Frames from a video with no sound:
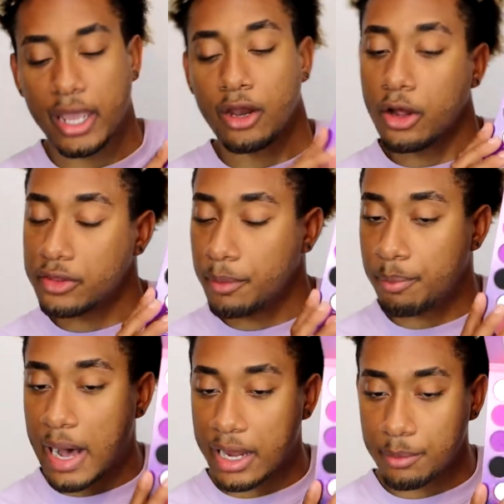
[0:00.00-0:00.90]
And on the
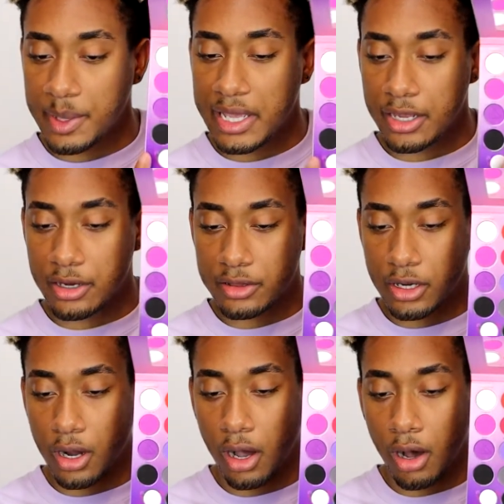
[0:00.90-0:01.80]
bottom here,
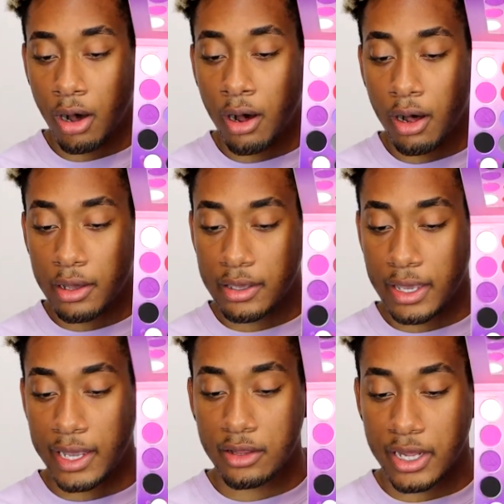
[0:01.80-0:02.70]
they're all
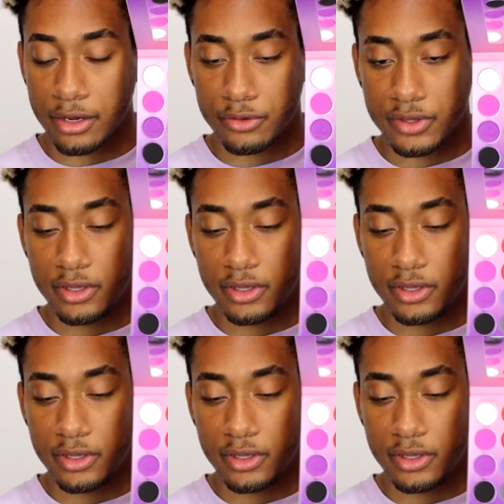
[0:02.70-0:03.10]
cake liners.